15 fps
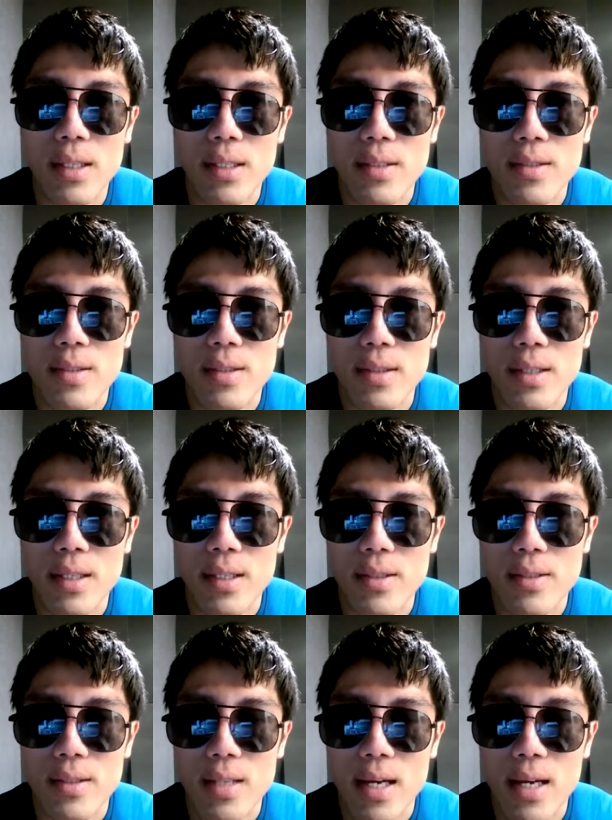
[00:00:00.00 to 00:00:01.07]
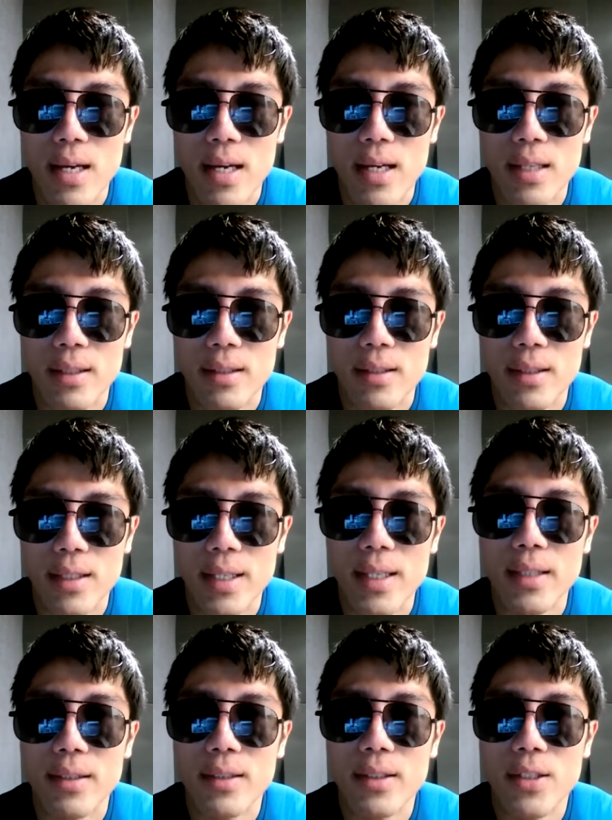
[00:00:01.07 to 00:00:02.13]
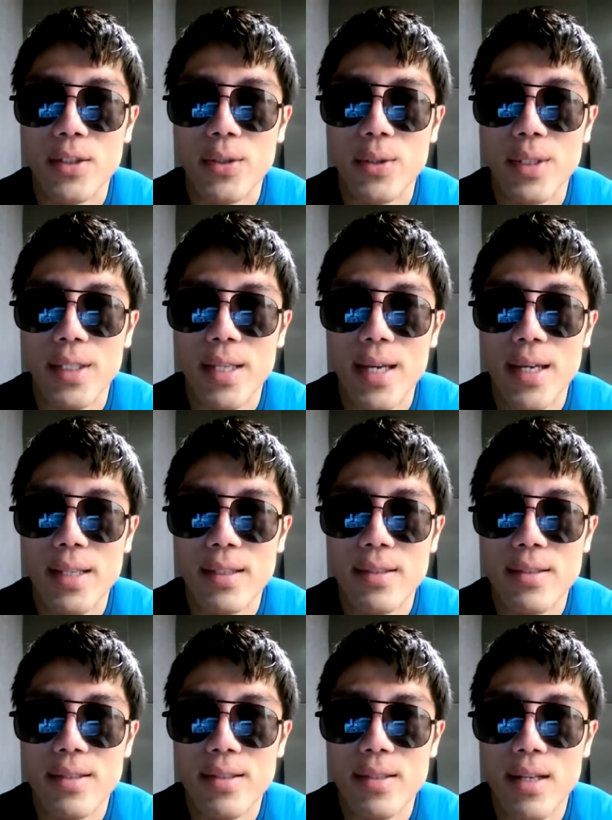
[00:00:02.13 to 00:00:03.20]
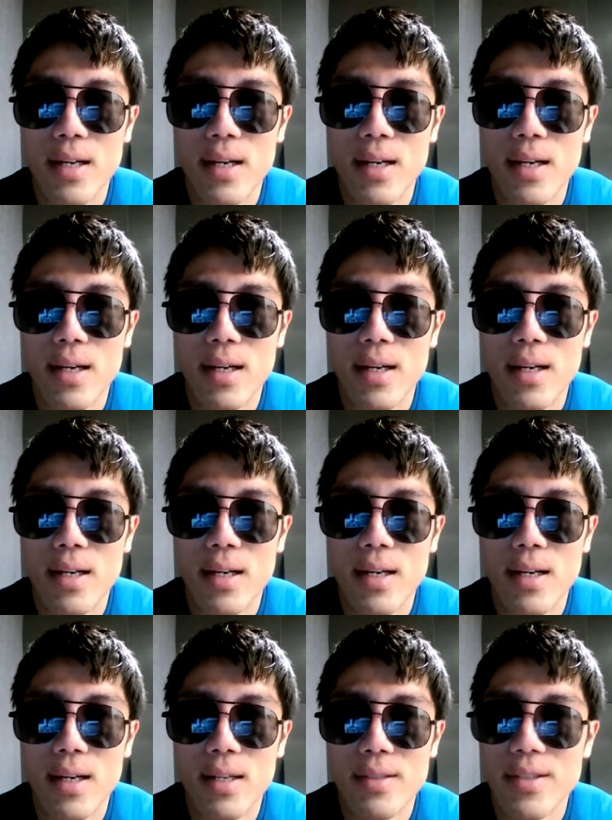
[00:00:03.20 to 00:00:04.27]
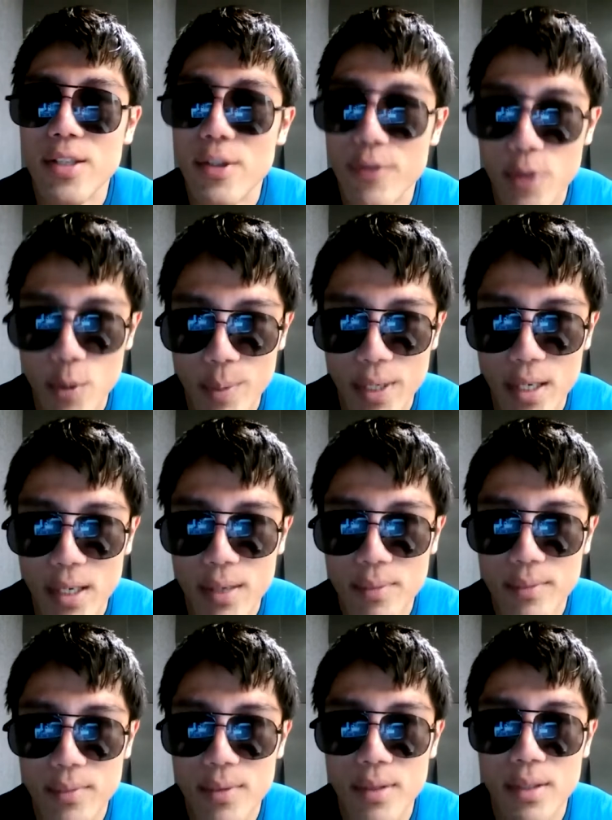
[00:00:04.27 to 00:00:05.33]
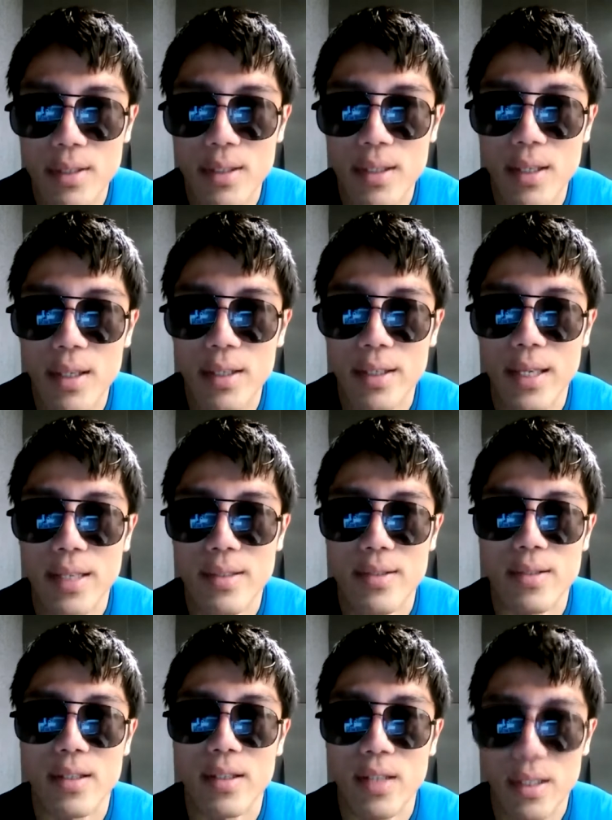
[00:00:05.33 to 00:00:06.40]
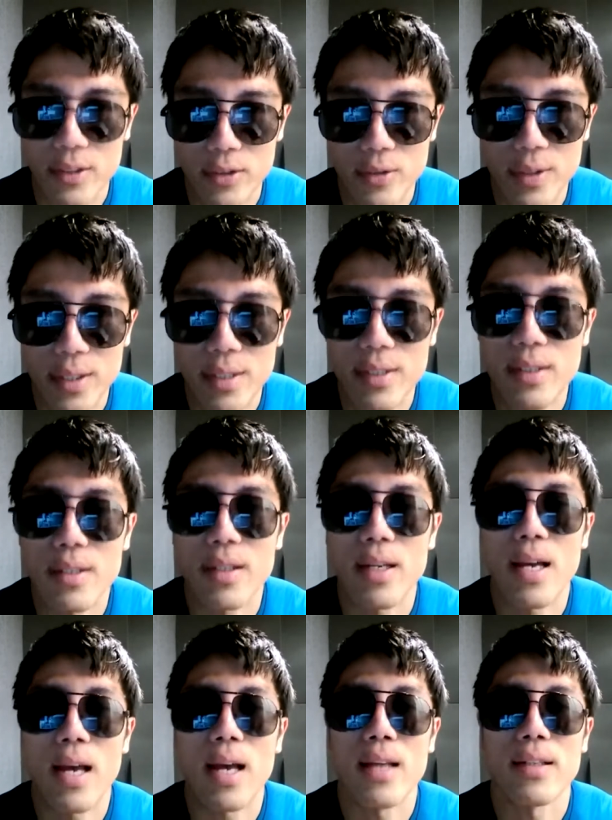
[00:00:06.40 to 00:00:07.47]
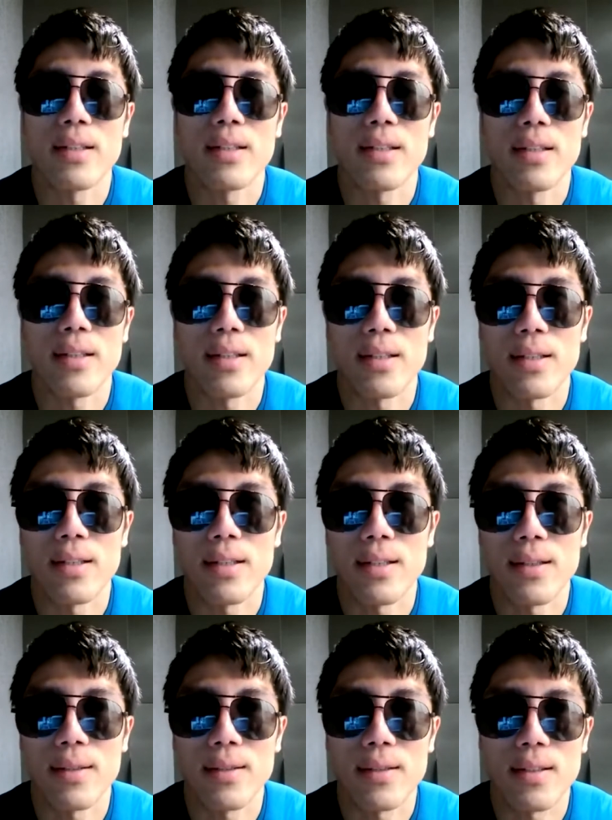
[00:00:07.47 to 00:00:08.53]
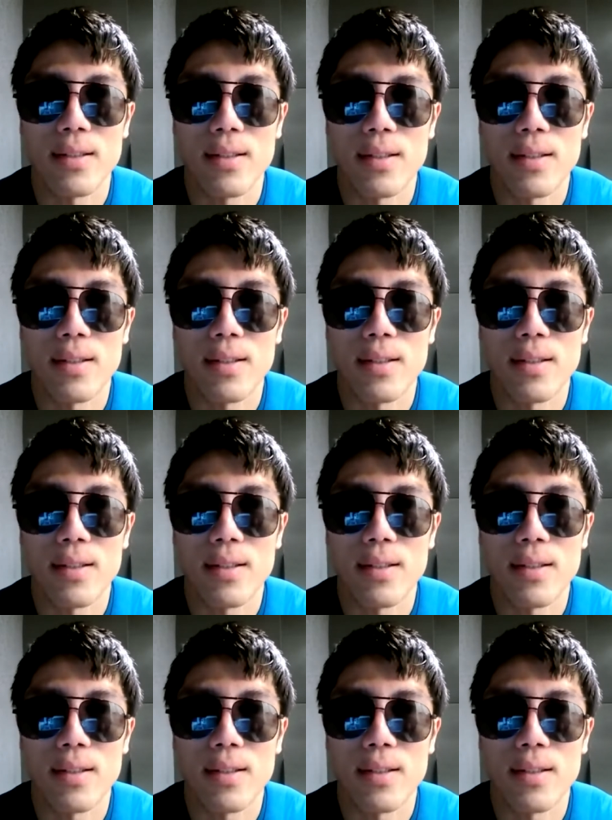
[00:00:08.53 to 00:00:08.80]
is is that it creates xenophobia against a country and uh, uh